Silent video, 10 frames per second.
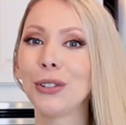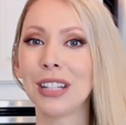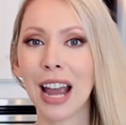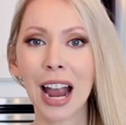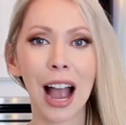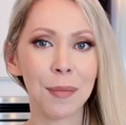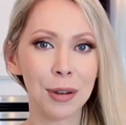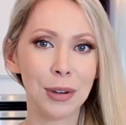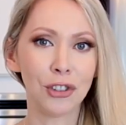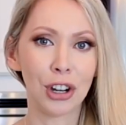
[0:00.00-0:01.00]
So today I'm
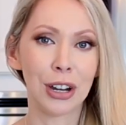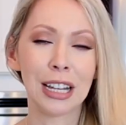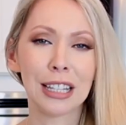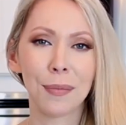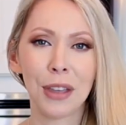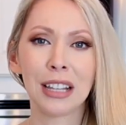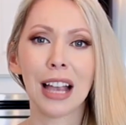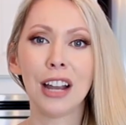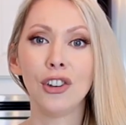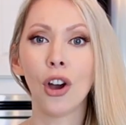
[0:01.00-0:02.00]
going to be sharing some things
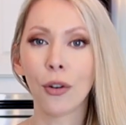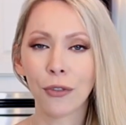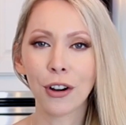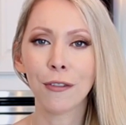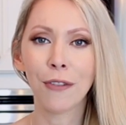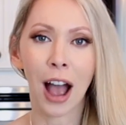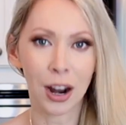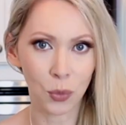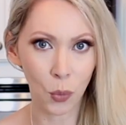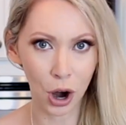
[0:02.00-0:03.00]
I know for a fact
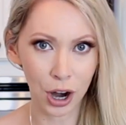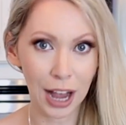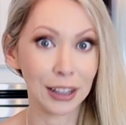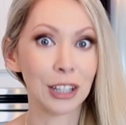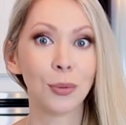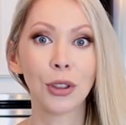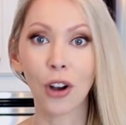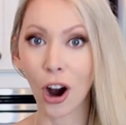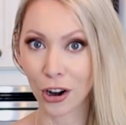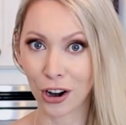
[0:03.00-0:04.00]
work, at least with
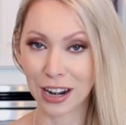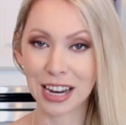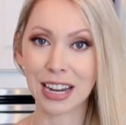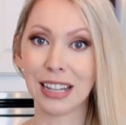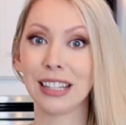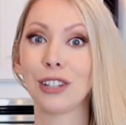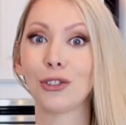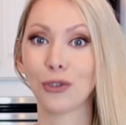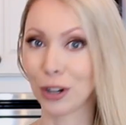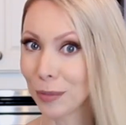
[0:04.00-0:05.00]
Carter, and he is
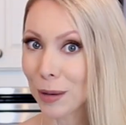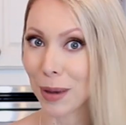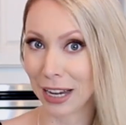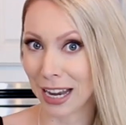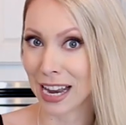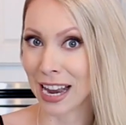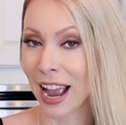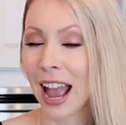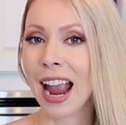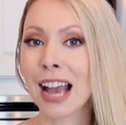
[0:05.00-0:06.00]
extremely
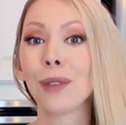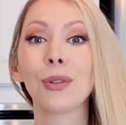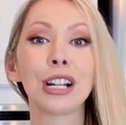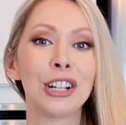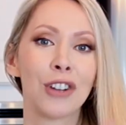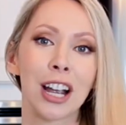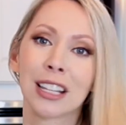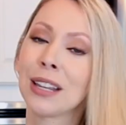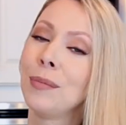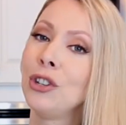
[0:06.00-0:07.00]
picky, and we're going to
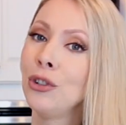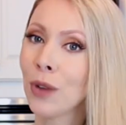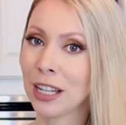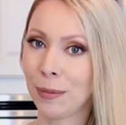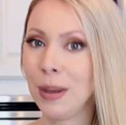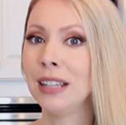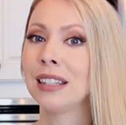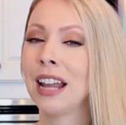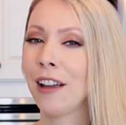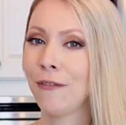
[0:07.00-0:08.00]
try some new recipes
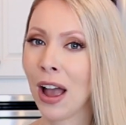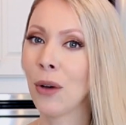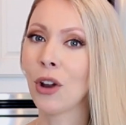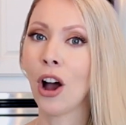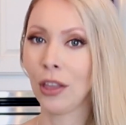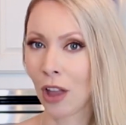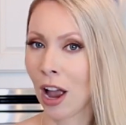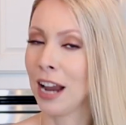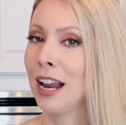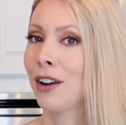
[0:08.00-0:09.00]
that I found
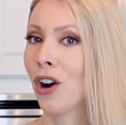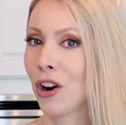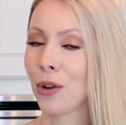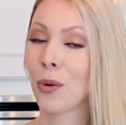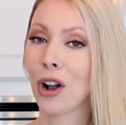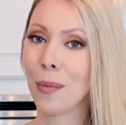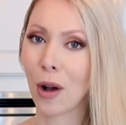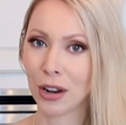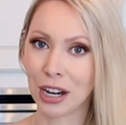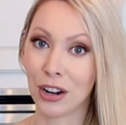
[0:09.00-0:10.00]
online, and Carter will come
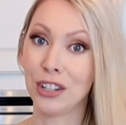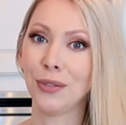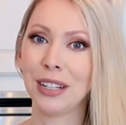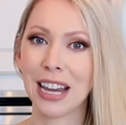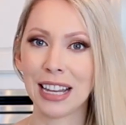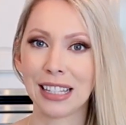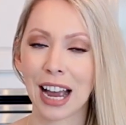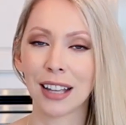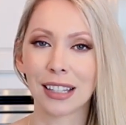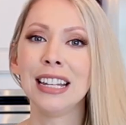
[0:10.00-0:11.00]
on here and do a taste test.